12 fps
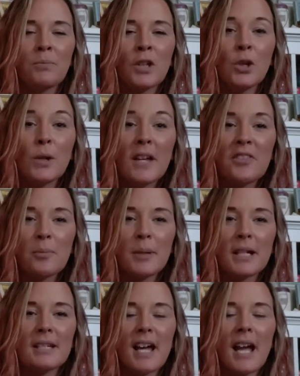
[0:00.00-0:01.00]
hit the
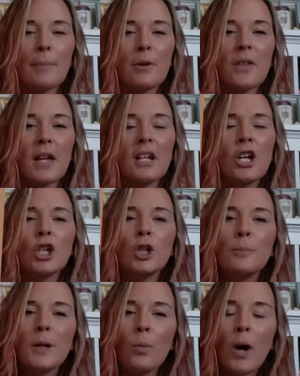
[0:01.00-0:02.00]
big time, or that
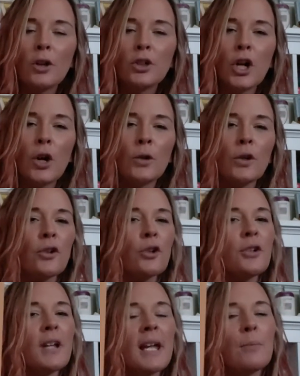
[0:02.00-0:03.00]
you'd be well known, or your
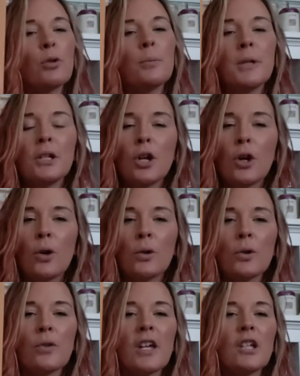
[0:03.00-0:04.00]
name would be known,
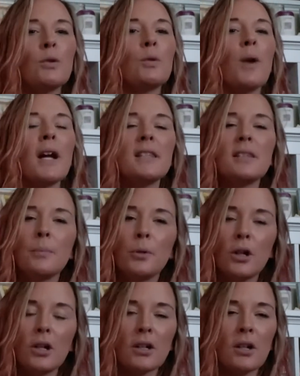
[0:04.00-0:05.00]
or that you would write the
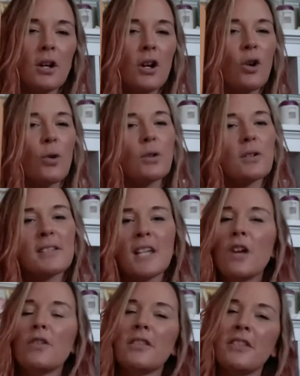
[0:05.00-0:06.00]
book or
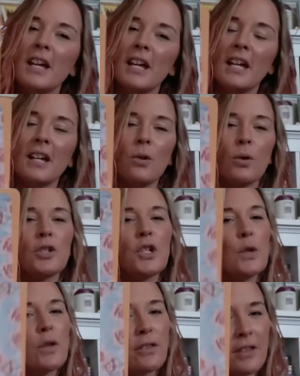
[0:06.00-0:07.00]
sell the thing or
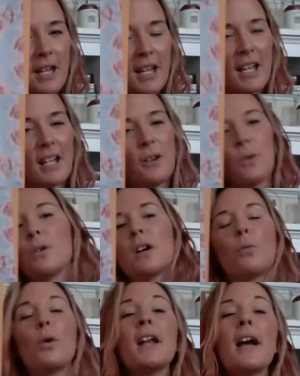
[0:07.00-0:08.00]
do the thing or
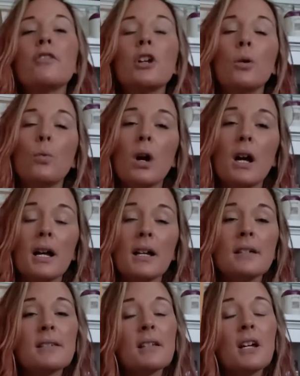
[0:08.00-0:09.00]
whatever it
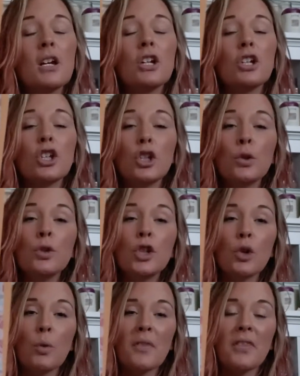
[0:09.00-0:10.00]
was. You
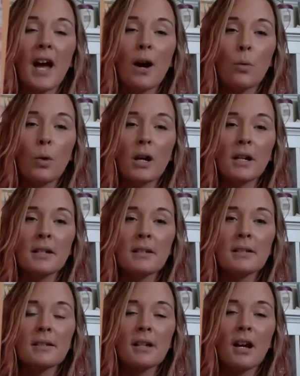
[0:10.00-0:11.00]
knew what that
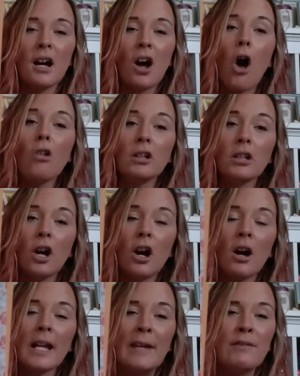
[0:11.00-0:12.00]
was all
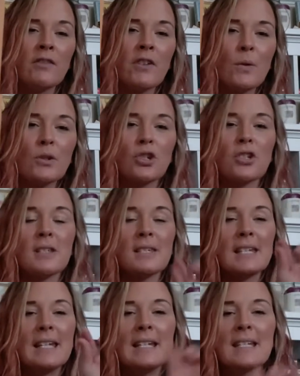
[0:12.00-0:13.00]
along, even if it was just this
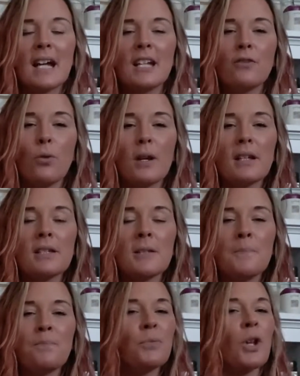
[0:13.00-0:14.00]
teeny tiny voice
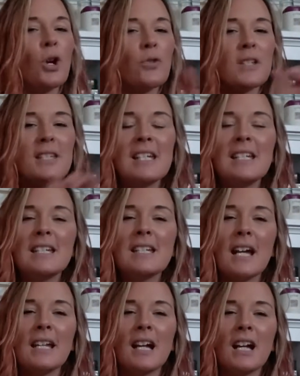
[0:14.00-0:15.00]
or this teeny
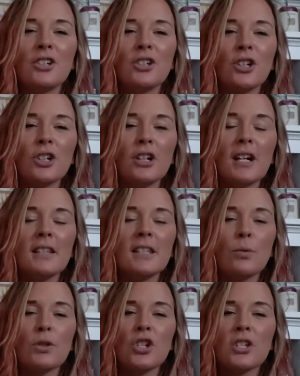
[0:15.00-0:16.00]
tiny undercurrent that
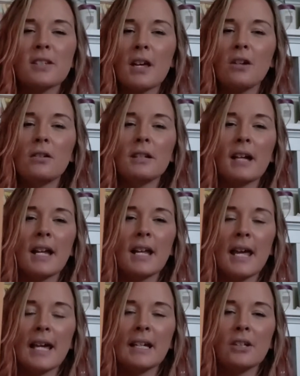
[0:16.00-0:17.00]
was just subtle and kind of
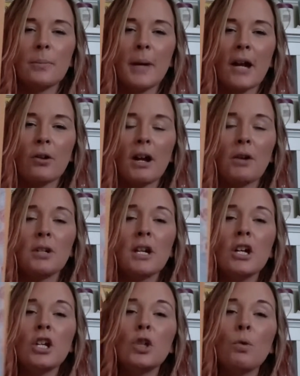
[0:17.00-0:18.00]
hanging out in the background.
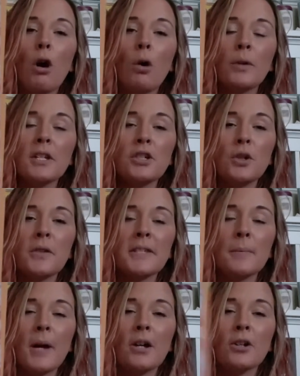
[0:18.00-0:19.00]
You always knew
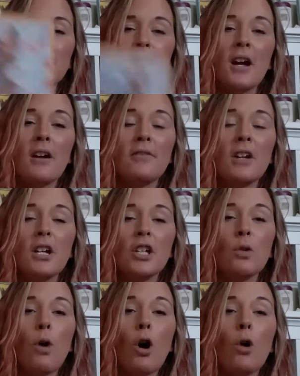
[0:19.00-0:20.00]
this about yourself.
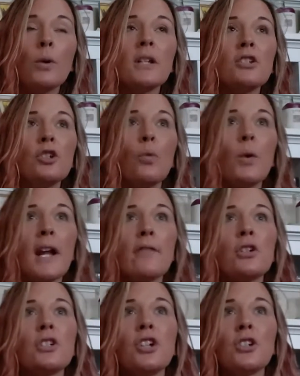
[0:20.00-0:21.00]
You always knew
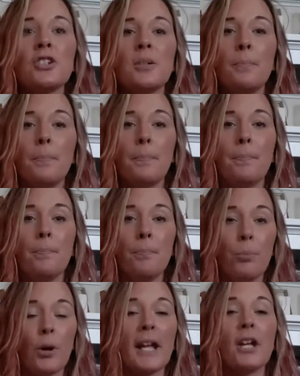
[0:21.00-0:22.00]
whatever starts to
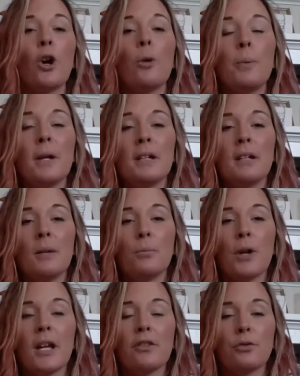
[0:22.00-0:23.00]
break open and
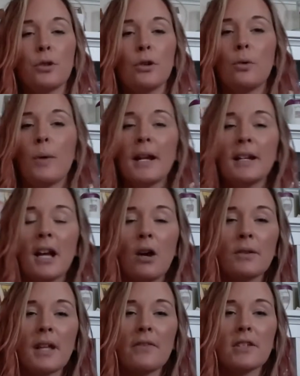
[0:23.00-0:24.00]
break through right now
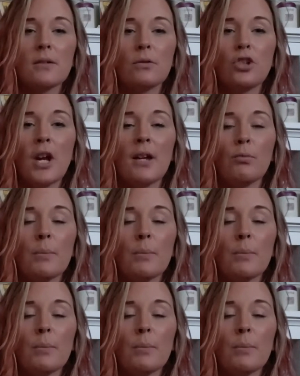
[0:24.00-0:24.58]
and have this giant